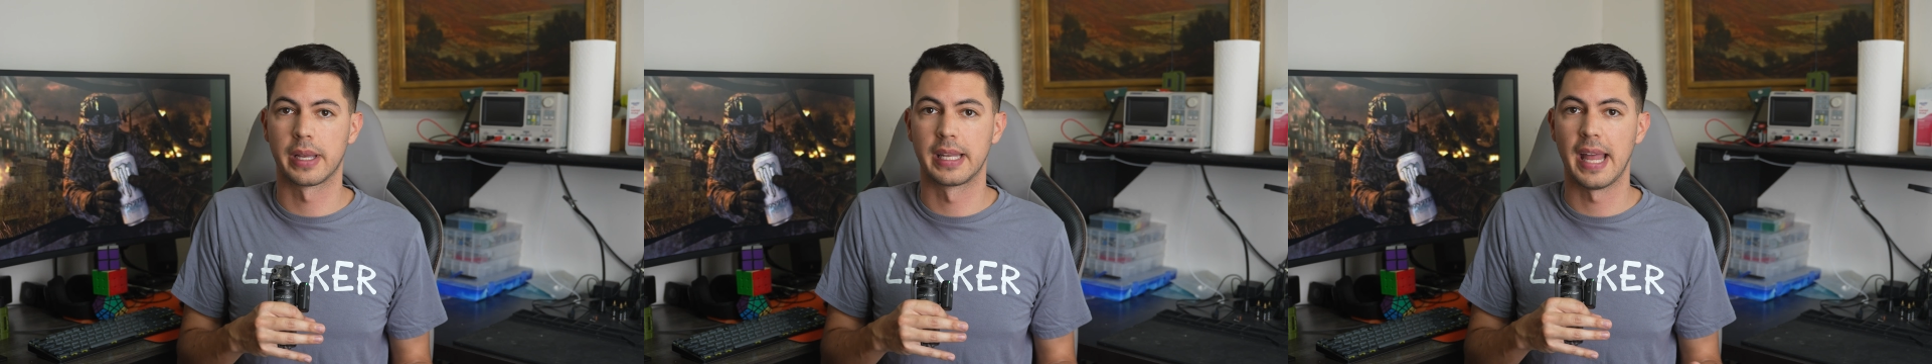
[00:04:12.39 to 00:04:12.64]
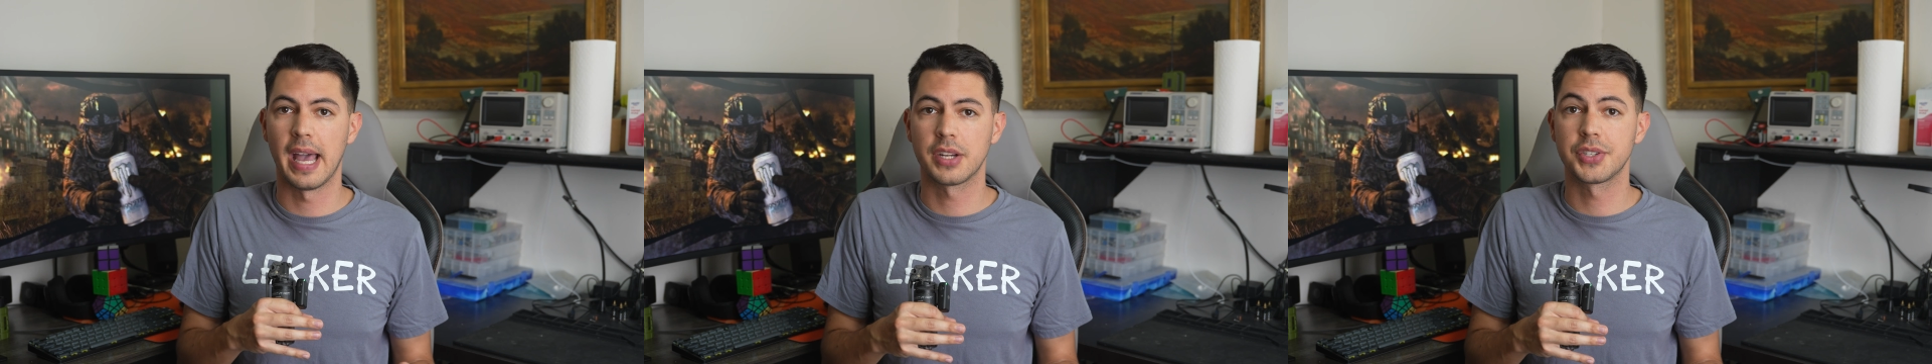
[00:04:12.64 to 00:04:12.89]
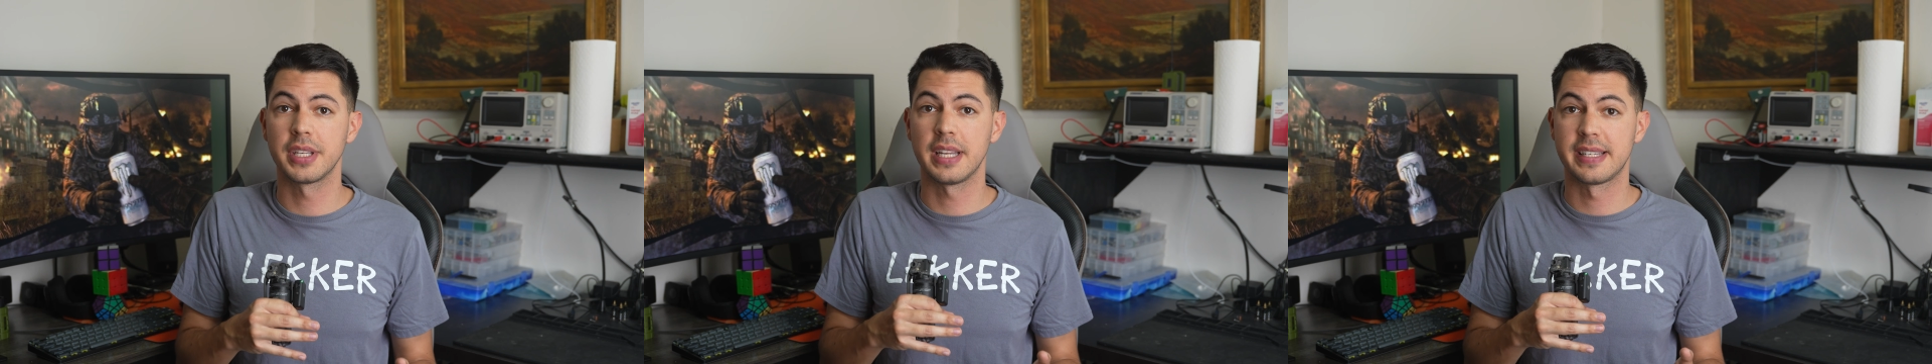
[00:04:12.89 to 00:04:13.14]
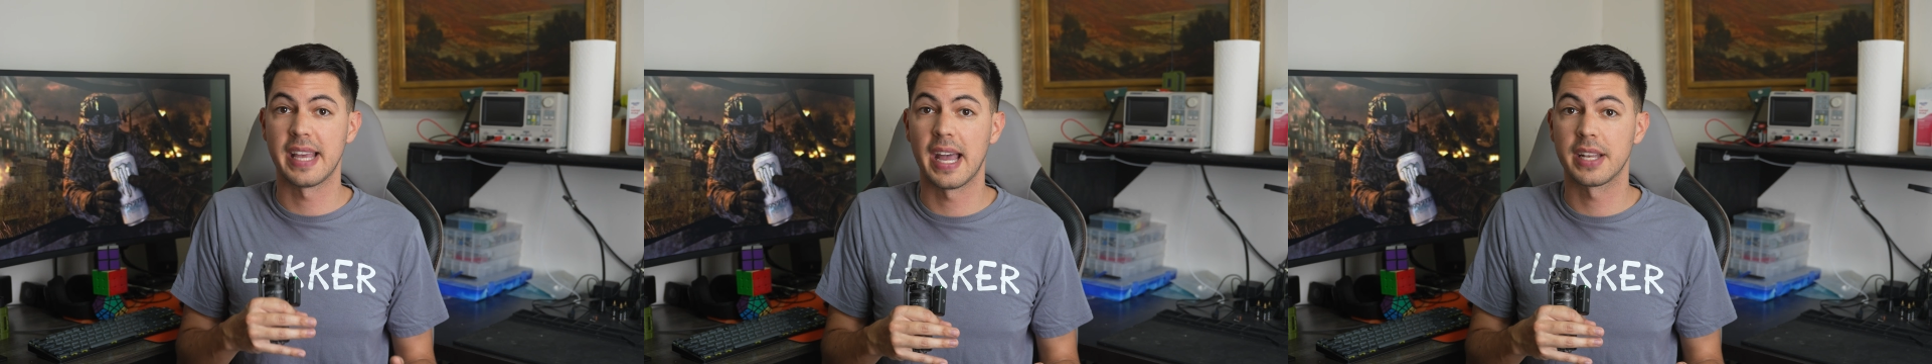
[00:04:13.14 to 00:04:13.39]
I can actually
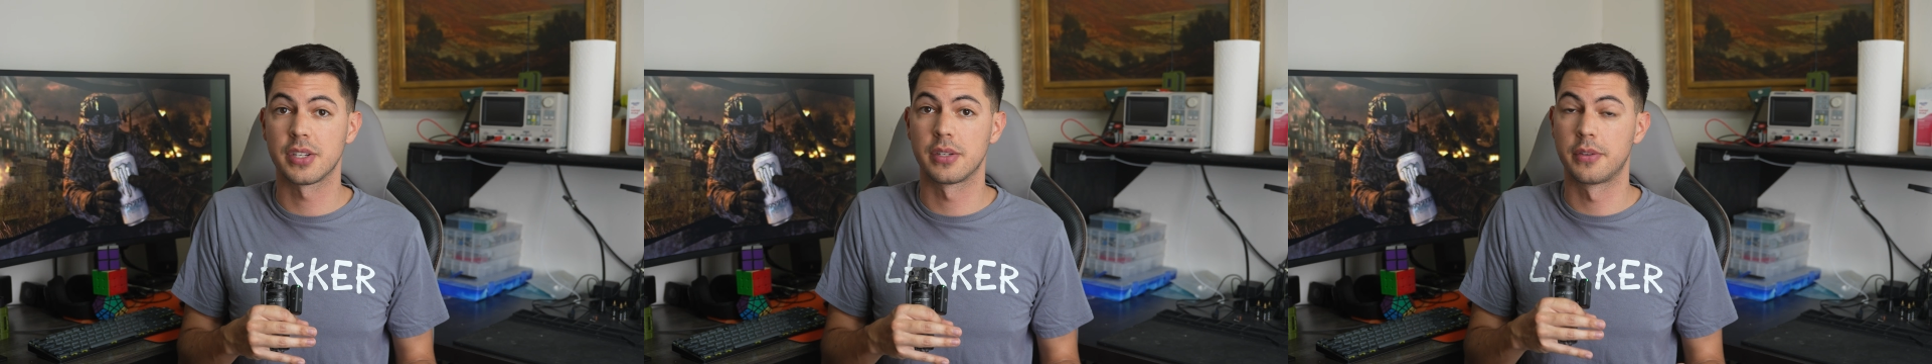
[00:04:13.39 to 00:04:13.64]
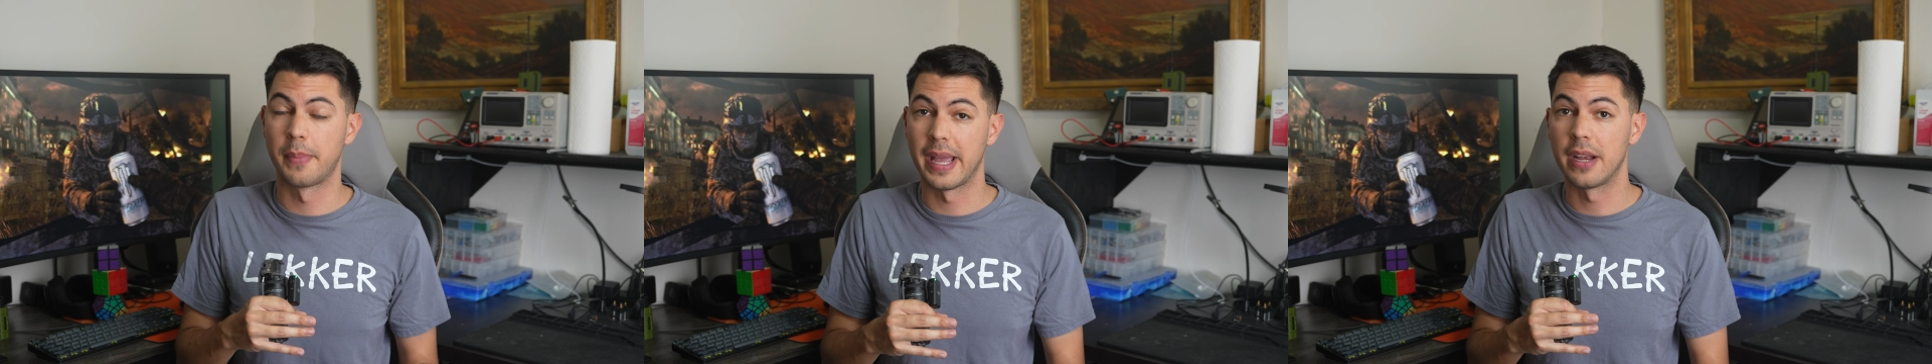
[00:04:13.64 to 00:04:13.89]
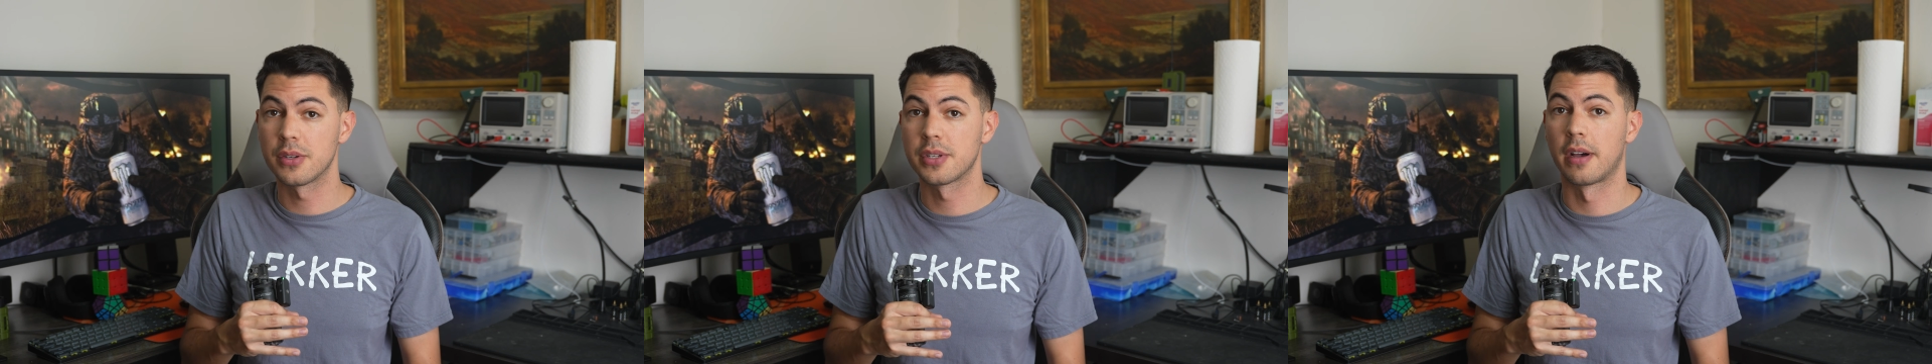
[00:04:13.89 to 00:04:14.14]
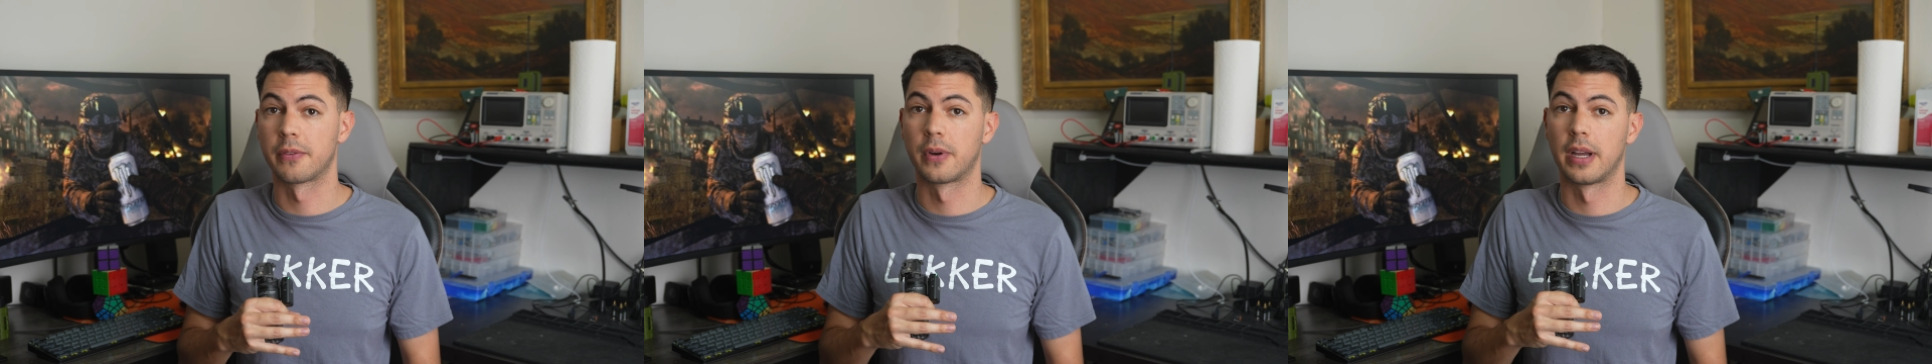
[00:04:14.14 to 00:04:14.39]
attach it to my
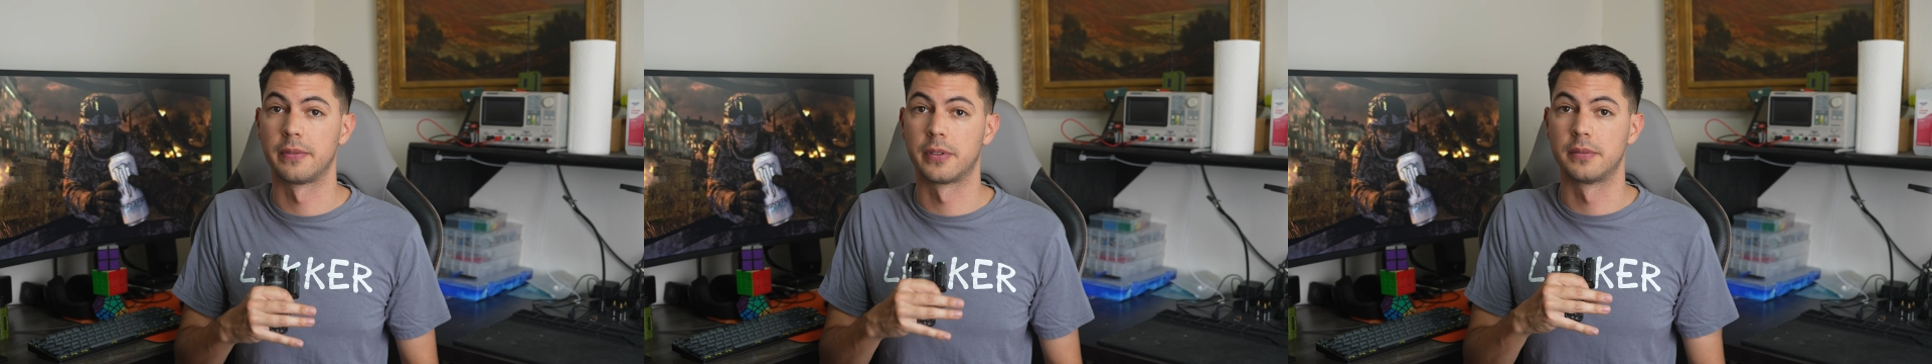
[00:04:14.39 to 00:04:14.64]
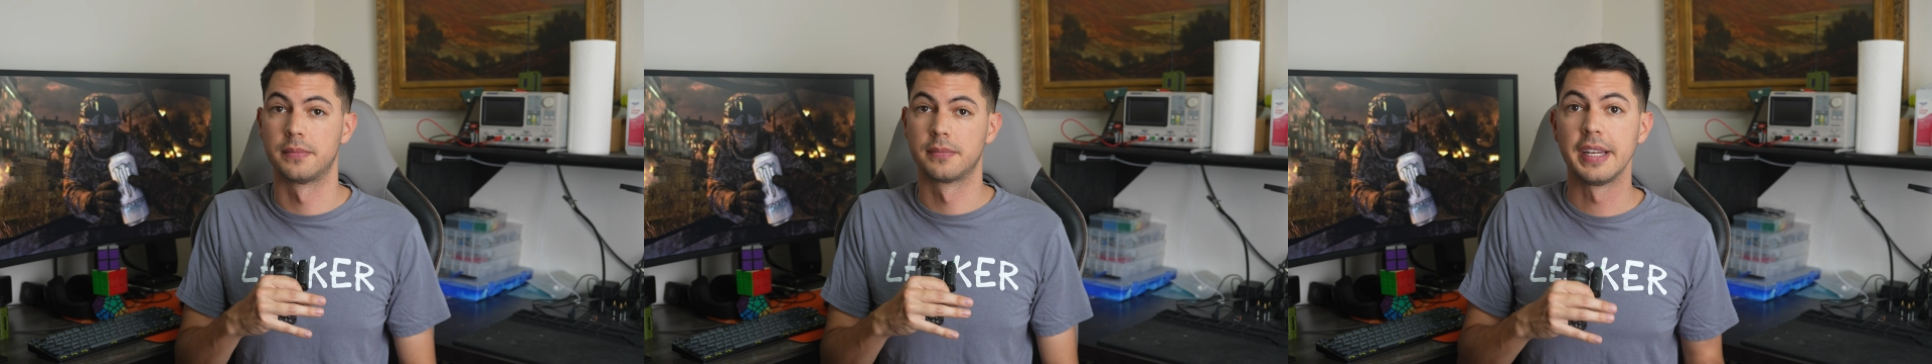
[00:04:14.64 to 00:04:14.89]
airsoft rifle.